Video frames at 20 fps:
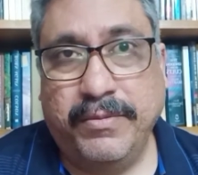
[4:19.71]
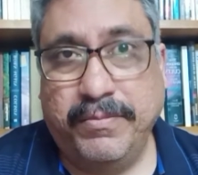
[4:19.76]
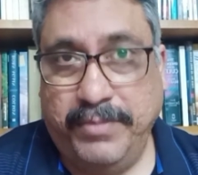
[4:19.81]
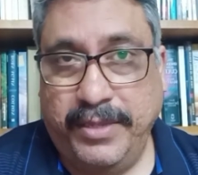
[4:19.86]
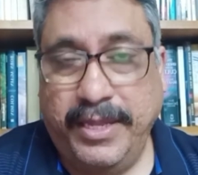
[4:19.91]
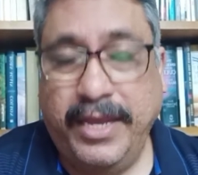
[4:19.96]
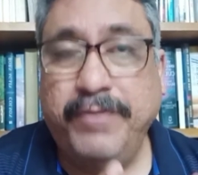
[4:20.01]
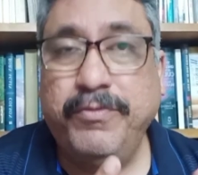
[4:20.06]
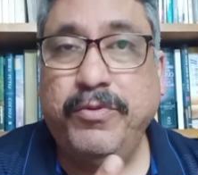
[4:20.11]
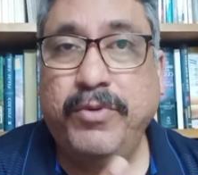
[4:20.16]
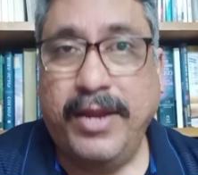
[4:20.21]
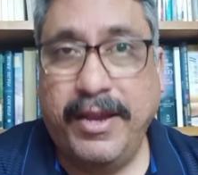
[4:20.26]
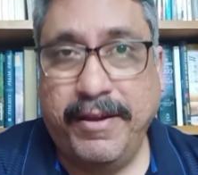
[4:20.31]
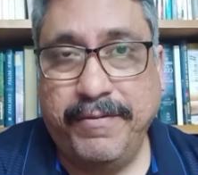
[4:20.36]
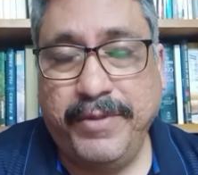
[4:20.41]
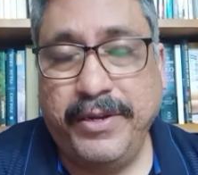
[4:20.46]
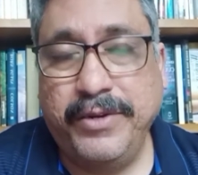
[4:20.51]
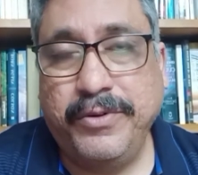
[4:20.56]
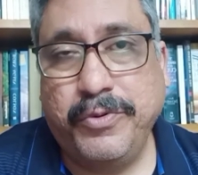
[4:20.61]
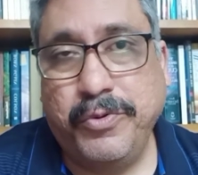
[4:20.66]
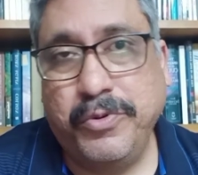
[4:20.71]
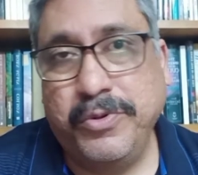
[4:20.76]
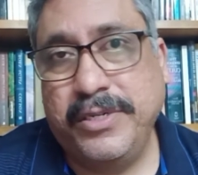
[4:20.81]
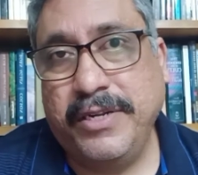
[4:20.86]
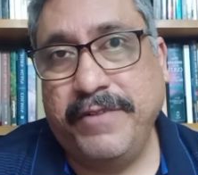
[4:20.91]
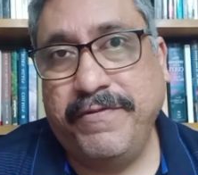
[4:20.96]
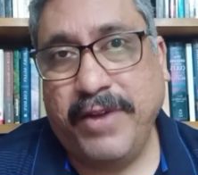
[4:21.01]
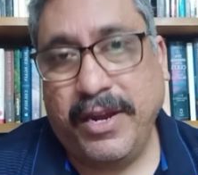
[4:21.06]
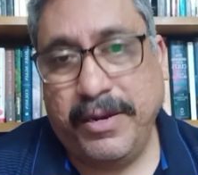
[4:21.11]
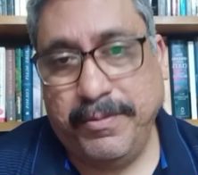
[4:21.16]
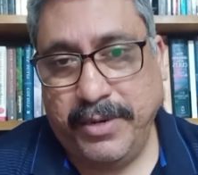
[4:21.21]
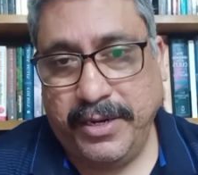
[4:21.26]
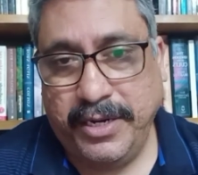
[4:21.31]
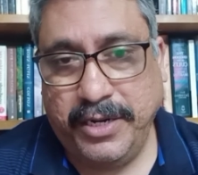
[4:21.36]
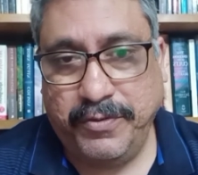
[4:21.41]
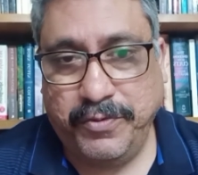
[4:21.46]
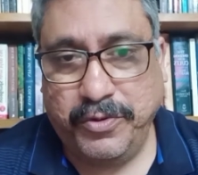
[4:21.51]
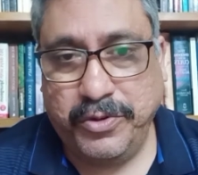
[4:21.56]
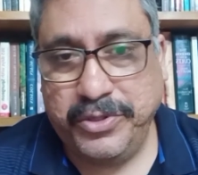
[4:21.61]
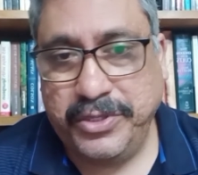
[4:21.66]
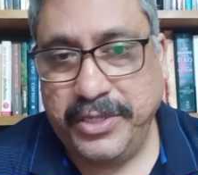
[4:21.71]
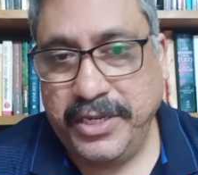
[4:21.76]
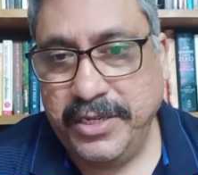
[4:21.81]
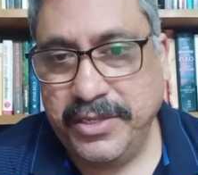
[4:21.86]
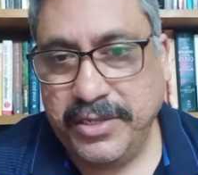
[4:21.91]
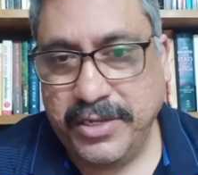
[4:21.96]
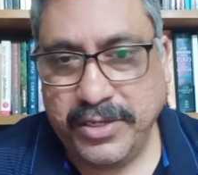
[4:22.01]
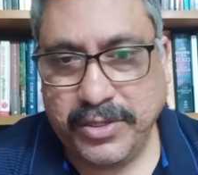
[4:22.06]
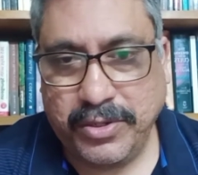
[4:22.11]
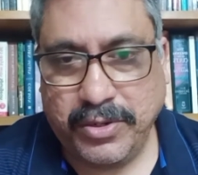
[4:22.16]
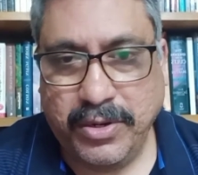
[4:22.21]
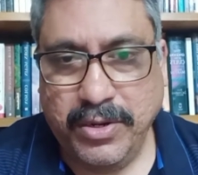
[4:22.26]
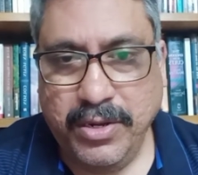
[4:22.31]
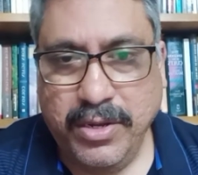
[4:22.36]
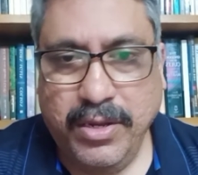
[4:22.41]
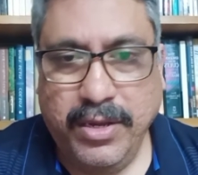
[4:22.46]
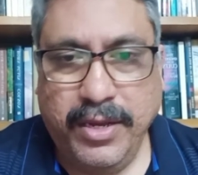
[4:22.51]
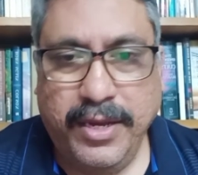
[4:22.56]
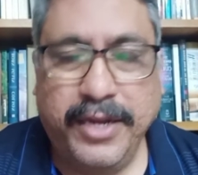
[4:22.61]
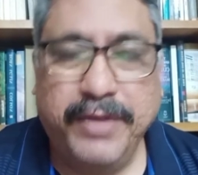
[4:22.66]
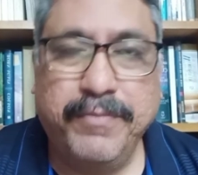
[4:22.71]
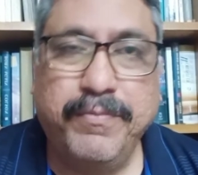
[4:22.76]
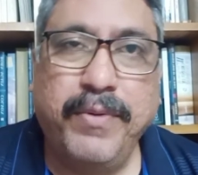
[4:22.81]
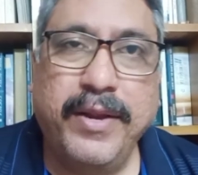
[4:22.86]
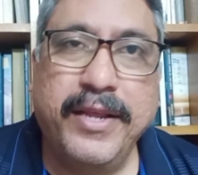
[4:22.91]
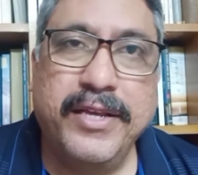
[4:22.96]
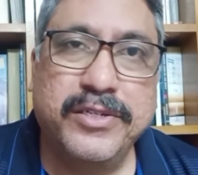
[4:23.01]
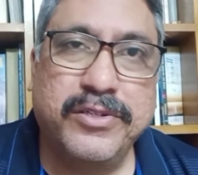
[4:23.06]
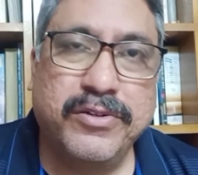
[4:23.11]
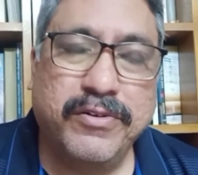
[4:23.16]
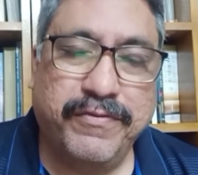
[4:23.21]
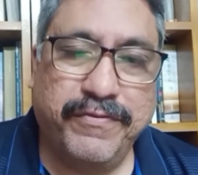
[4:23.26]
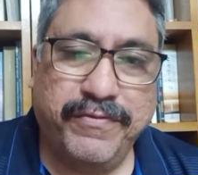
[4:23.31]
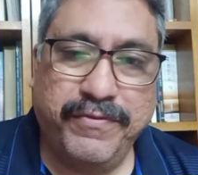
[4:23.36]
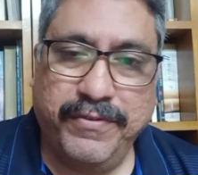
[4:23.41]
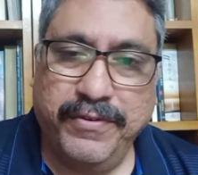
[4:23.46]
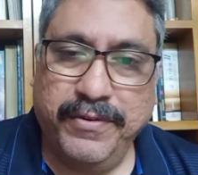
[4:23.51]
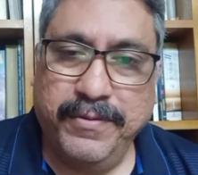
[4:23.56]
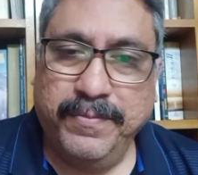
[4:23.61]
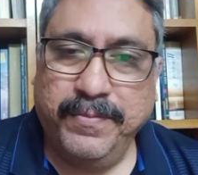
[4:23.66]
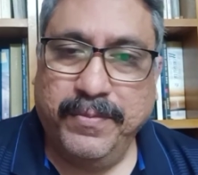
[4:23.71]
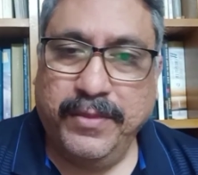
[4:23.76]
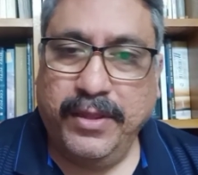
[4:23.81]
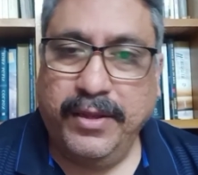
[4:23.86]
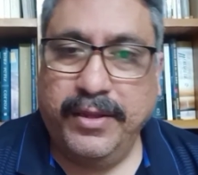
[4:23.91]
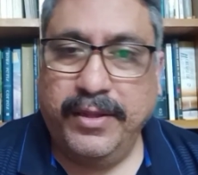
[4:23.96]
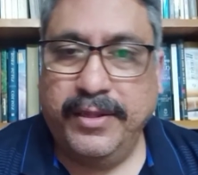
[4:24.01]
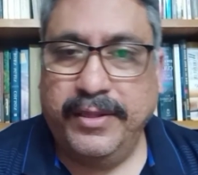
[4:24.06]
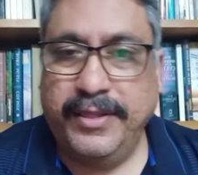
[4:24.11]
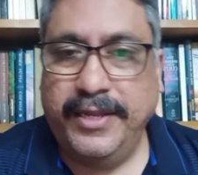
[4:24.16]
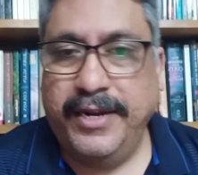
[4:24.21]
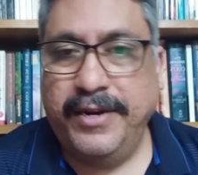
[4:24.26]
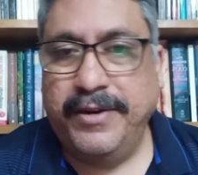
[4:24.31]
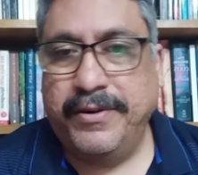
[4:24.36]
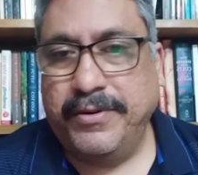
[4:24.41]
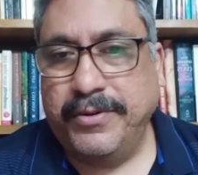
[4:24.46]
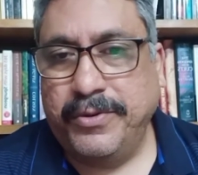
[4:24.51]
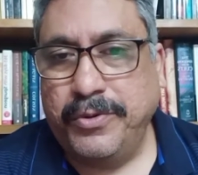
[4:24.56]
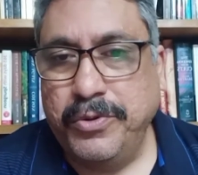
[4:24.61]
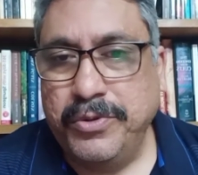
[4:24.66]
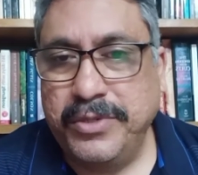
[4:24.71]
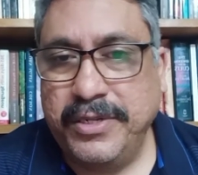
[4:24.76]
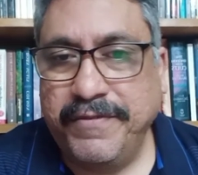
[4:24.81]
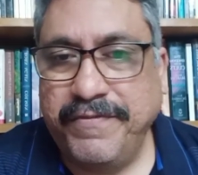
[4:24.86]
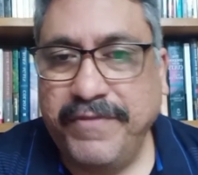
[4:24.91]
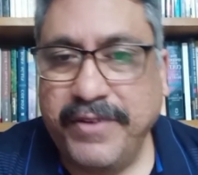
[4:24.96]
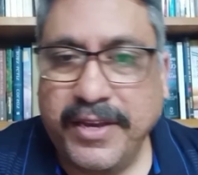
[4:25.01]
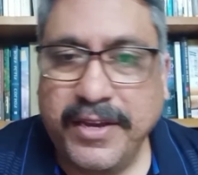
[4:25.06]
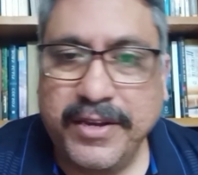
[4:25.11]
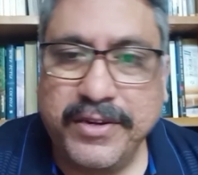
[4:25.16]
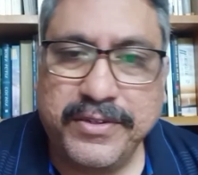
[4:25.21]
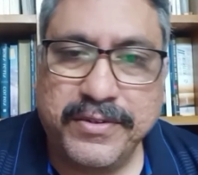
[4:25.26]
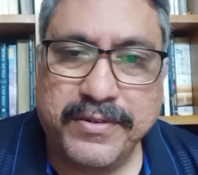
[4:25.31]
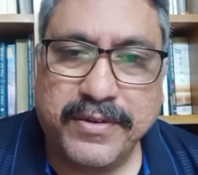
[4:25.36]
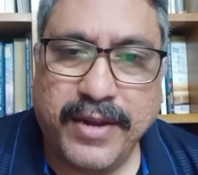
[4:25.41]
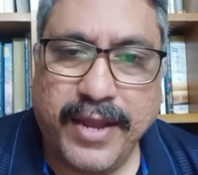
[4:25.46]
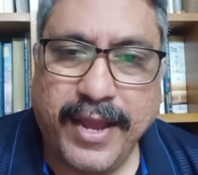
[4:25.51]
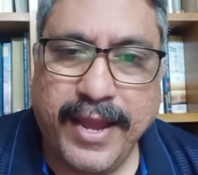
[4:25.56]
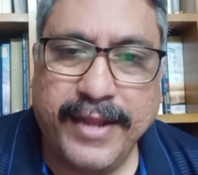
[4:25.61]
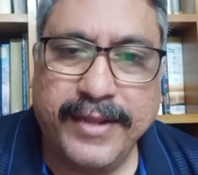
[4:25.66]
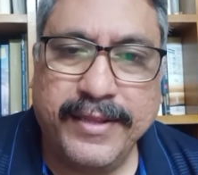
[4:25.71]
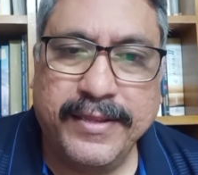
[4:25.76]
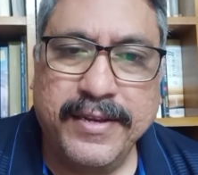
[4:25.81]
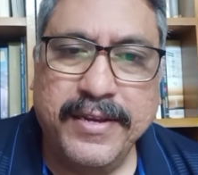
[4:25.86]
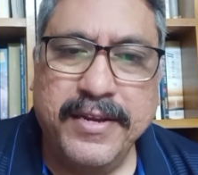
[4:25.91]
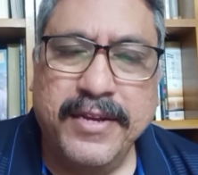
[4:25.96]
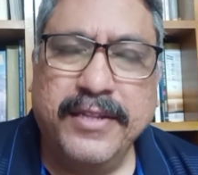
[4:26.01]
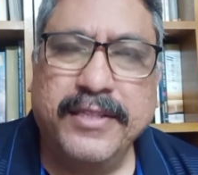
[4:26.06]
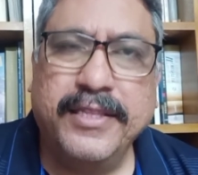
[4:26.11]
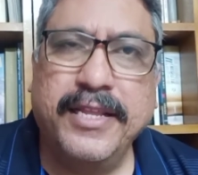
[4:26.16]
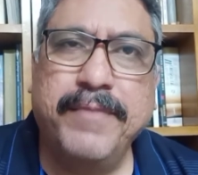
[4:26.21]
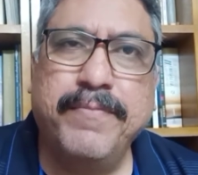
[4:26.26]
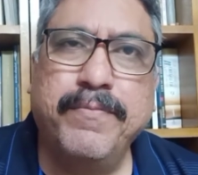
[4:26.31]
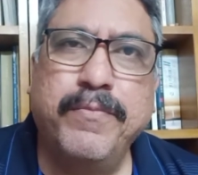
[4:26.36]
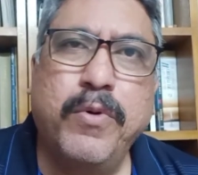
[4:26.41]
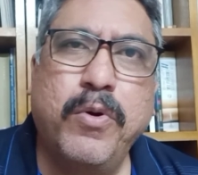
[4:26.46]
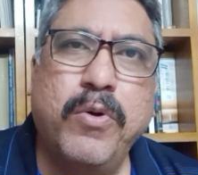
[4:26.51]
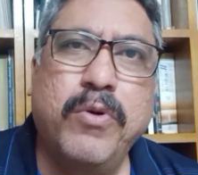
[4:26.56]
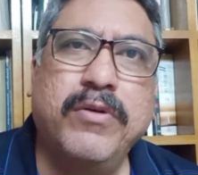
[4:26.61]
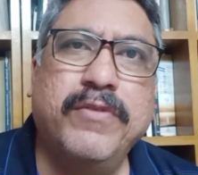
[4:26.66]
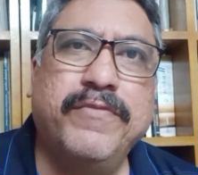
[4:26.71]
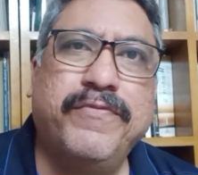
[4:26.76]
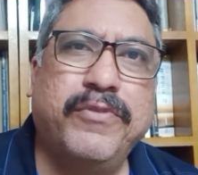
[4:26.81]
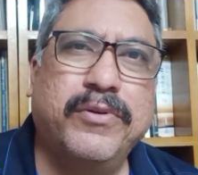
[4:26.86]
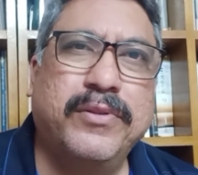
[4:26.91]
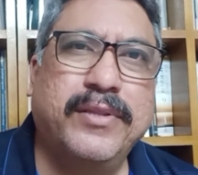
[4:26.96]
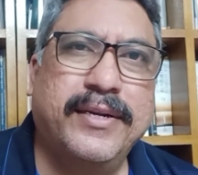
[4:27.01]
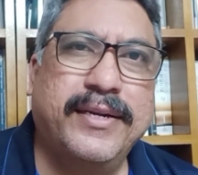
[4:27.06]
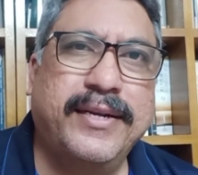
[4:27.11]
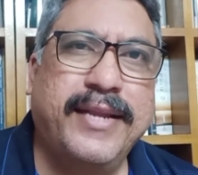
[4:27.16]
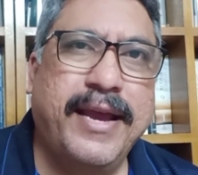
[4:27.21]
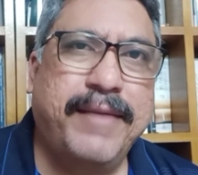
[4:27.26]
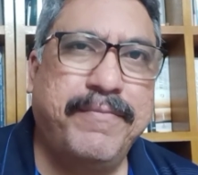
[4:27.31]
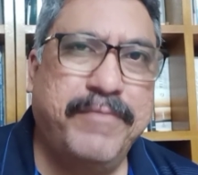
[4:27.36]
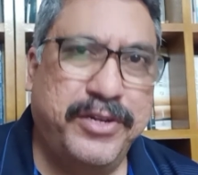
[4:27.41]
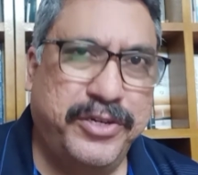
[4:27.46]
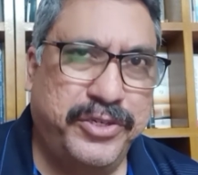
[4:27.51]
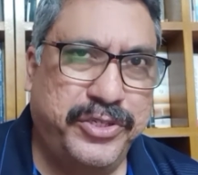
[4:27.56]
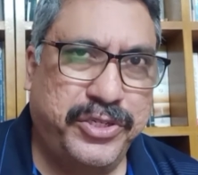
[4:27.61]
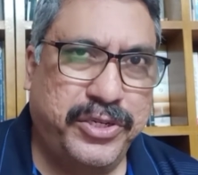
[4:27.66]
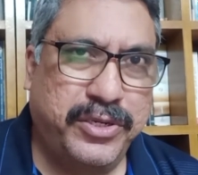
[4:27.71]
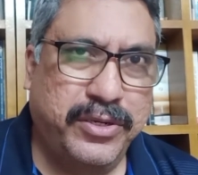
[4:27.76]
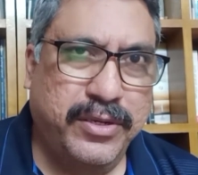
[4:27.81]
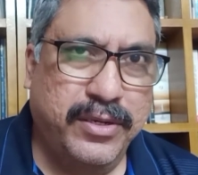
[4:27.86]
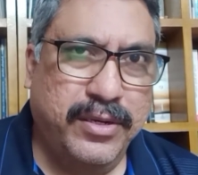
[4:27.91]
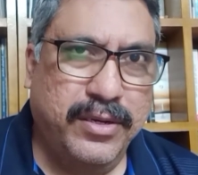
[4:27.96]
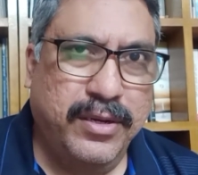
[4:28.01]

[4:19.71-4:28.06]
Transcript: they would have been crucified, but it was Jesus in place of uh, their crucifixion and they mourn for the damage